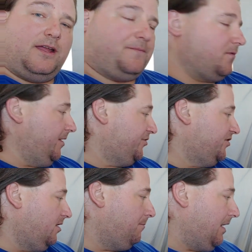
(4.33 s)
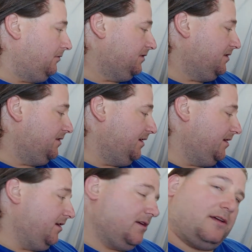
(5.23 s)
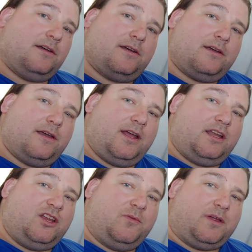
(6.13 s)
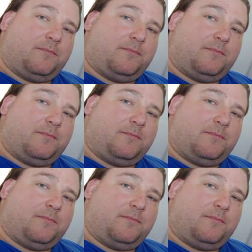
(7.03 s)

information about the Anycubic